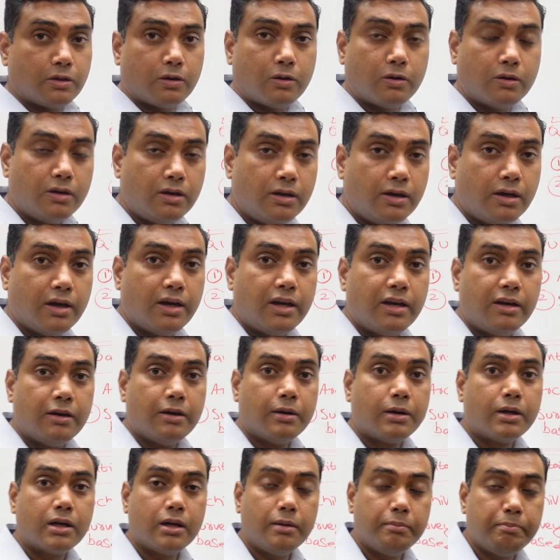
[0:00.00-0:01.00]
on
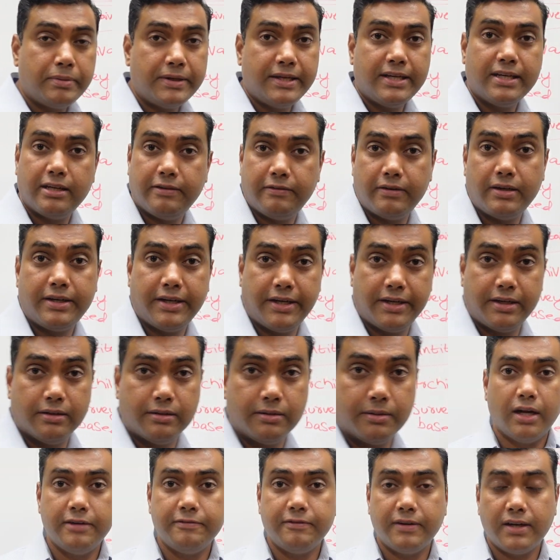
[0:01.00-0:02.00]
company level data.
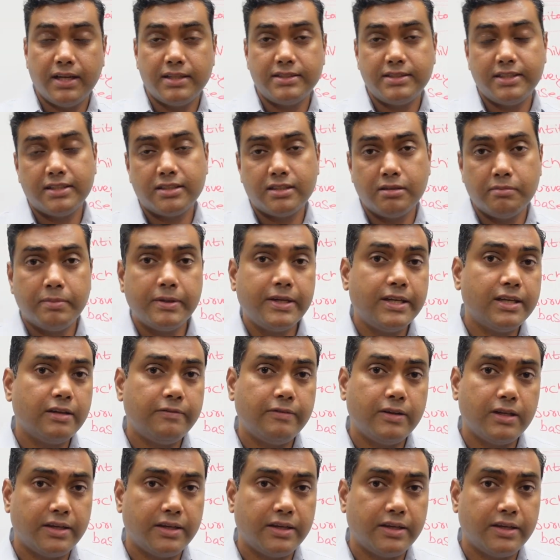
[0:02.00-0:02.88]
And when I say company level